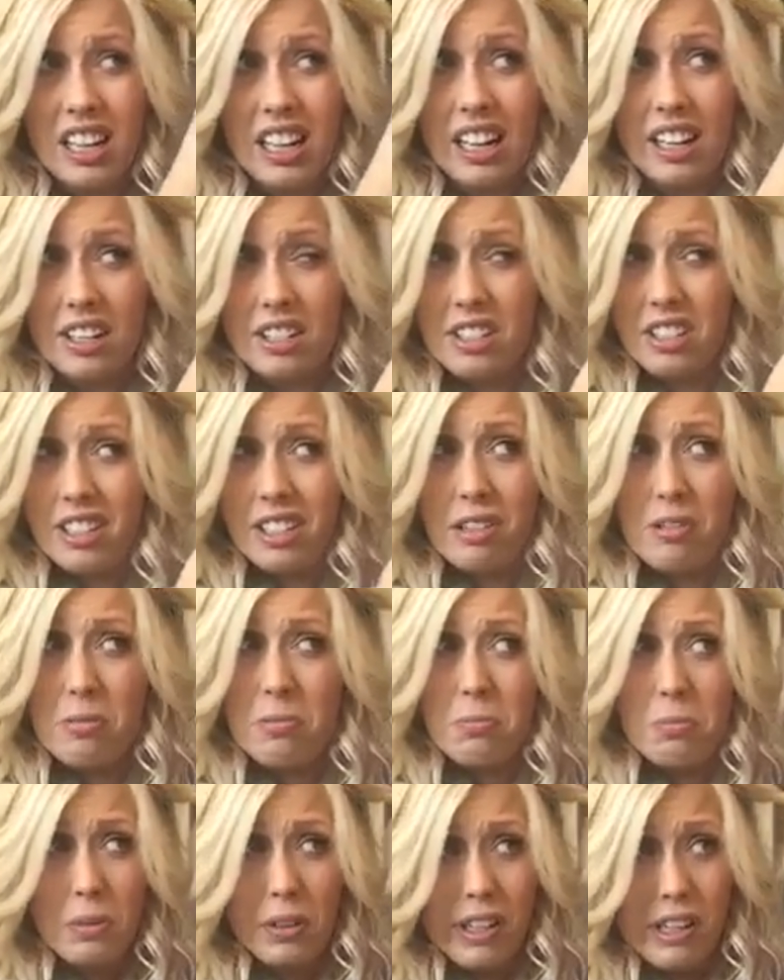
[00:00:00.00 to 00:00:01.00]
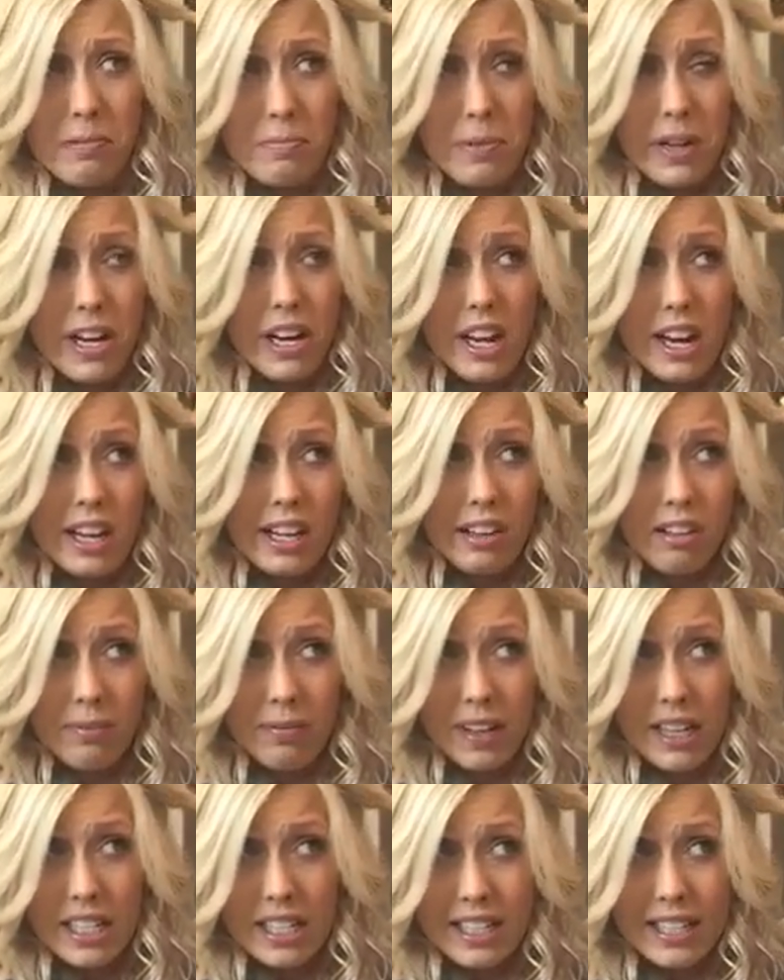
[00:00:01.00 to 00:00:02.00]
I actually don't really put any on
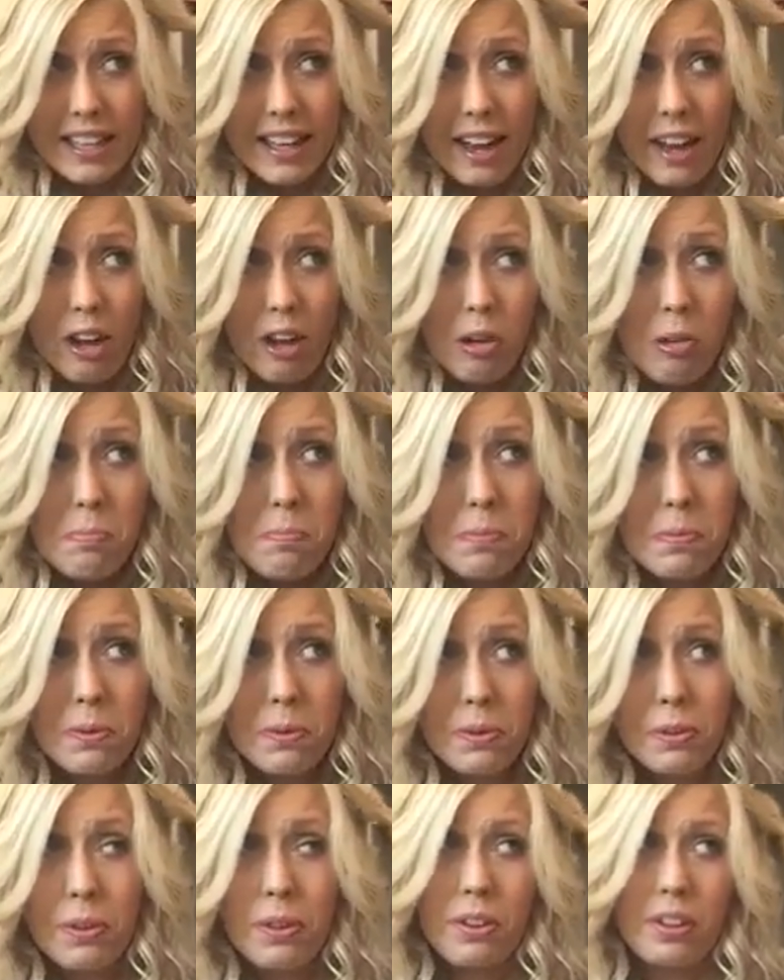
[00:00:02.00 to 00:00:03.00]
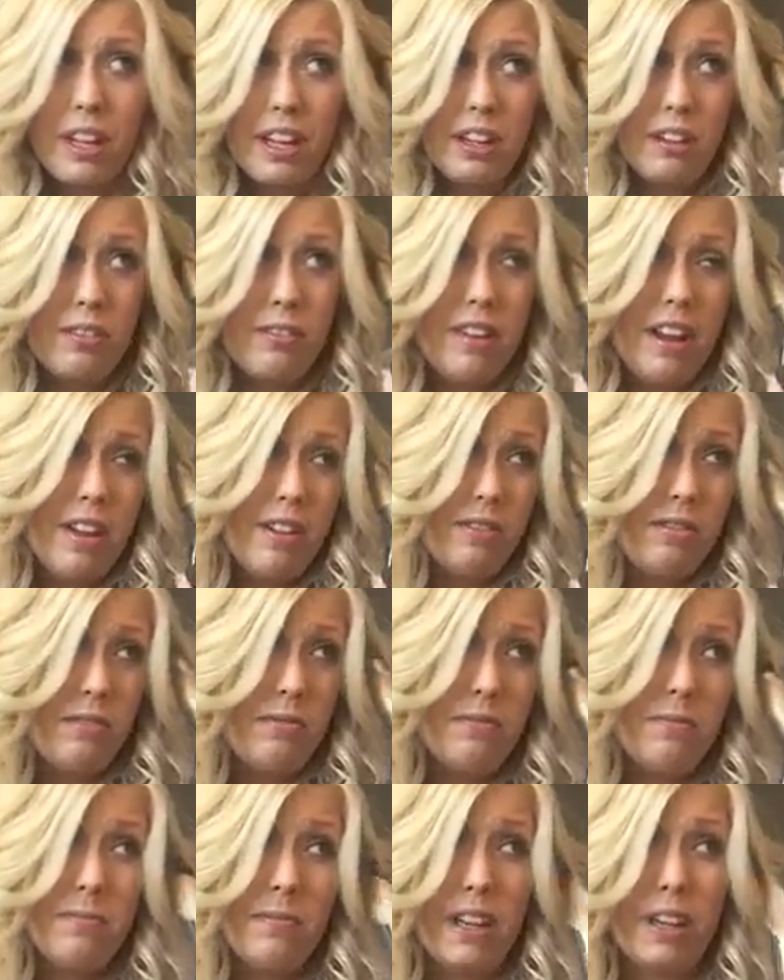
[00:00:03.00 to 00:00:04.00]
my scalp or like
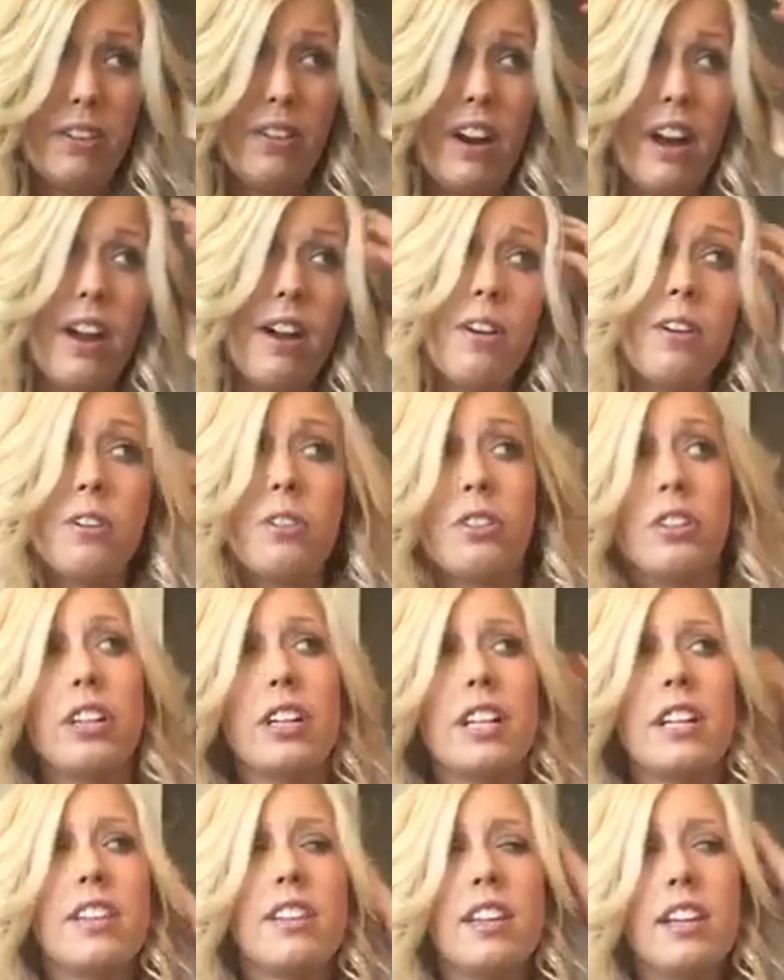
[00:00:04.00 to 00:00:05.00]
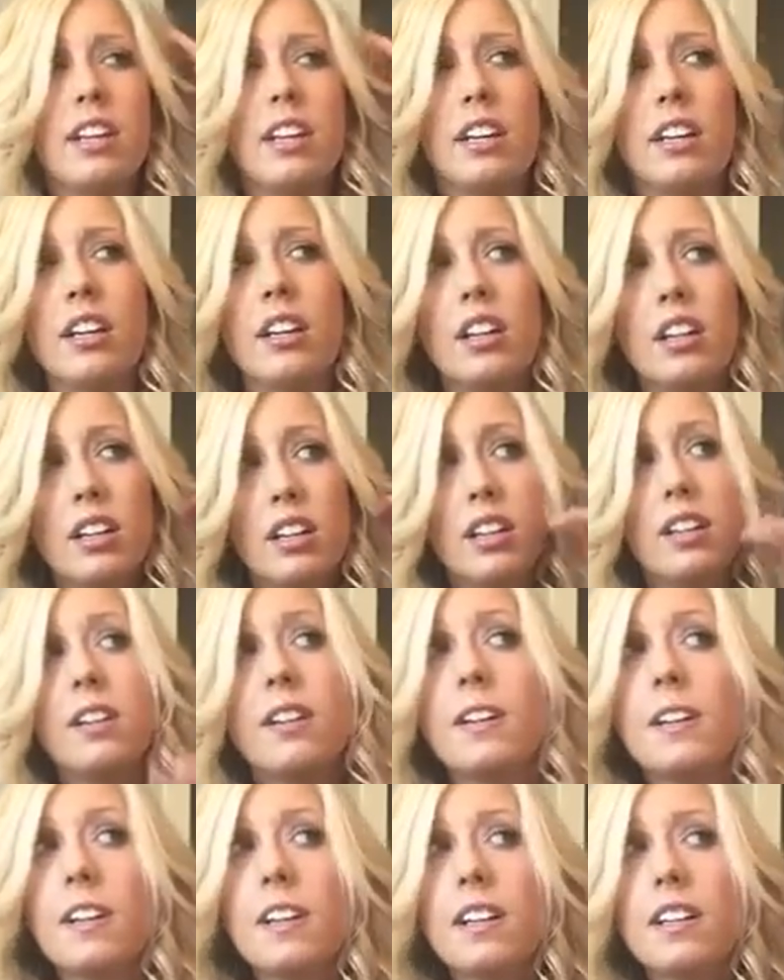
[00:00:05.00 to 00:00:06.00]
around my crown or anything,
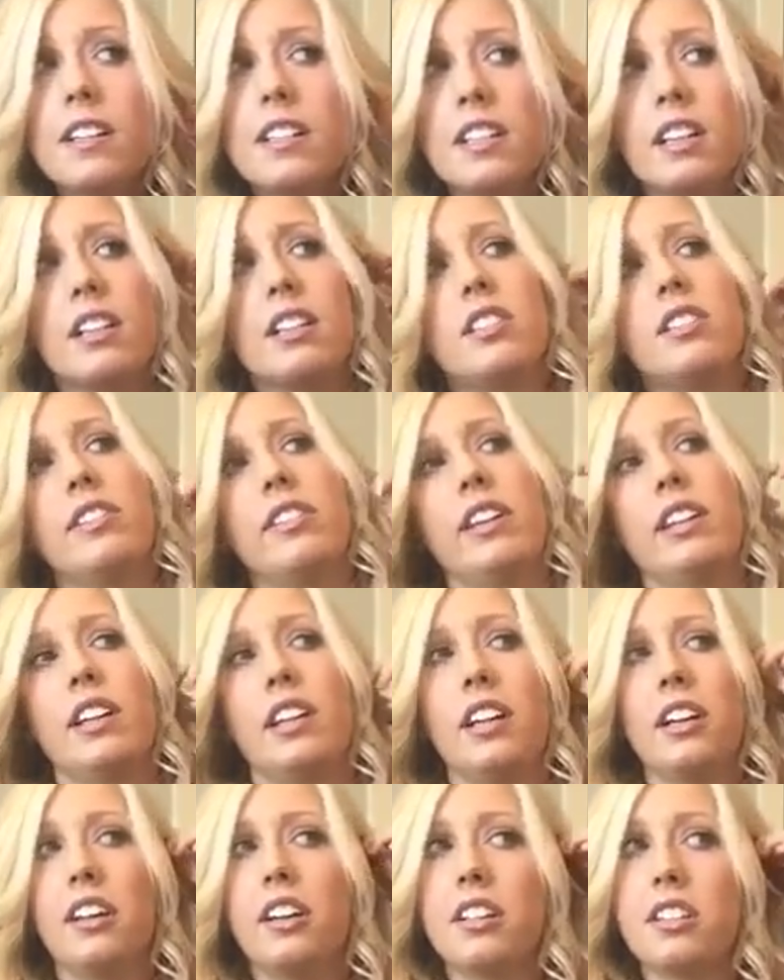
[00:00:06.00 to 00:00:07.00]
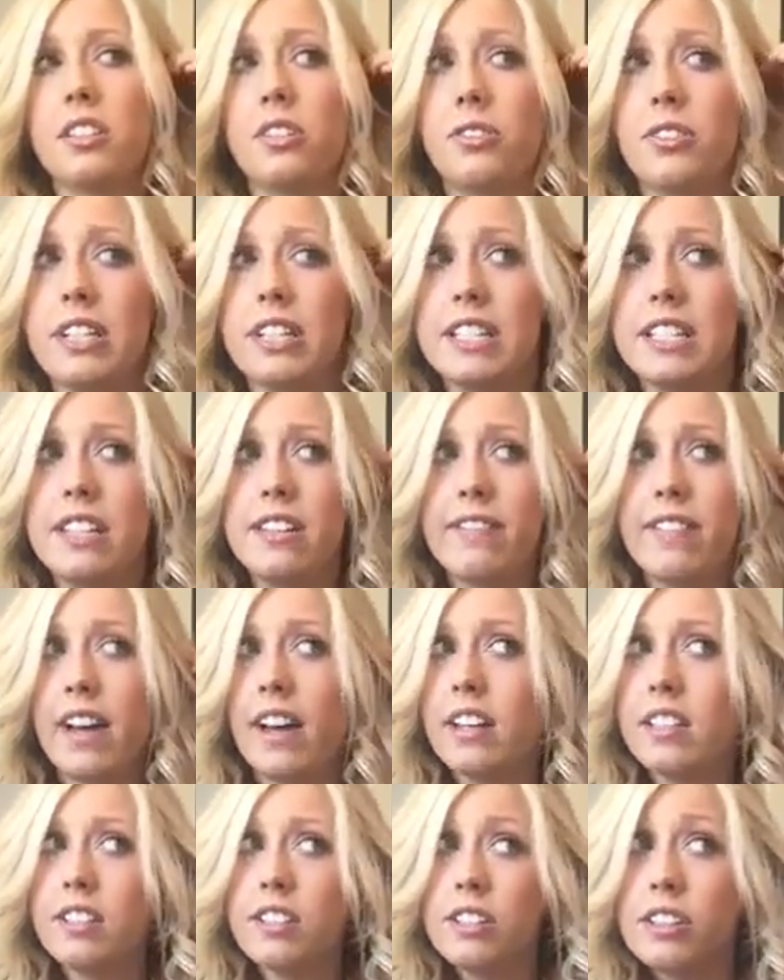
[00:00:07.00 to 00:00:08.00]
because I just feel like it gets greasy
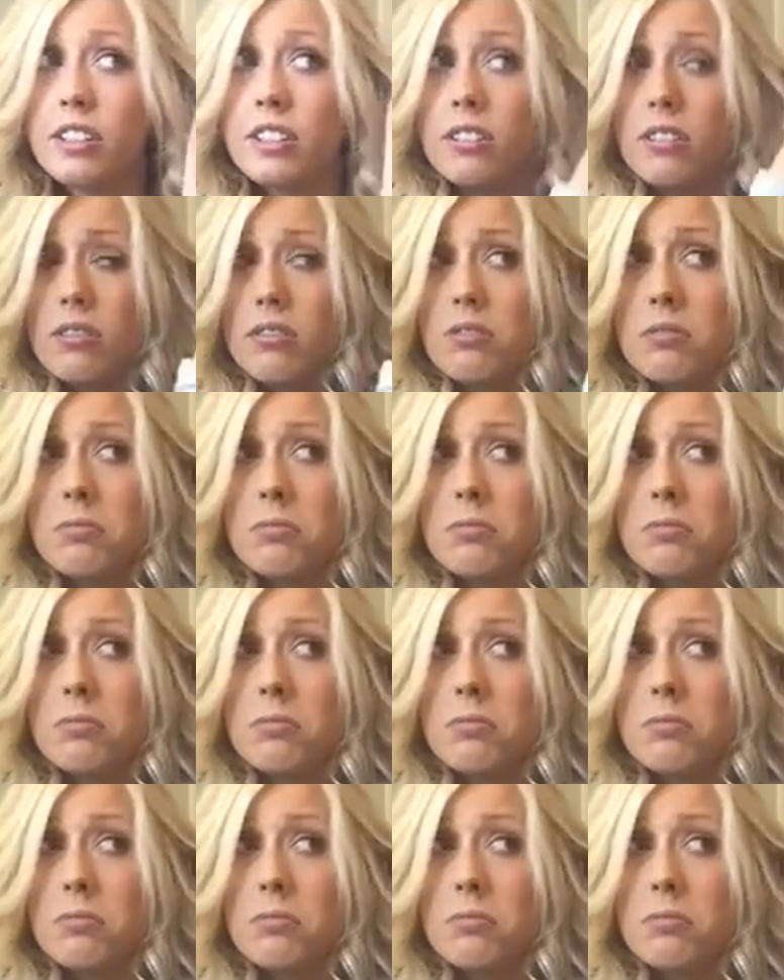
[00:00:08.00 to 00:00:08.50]
faster.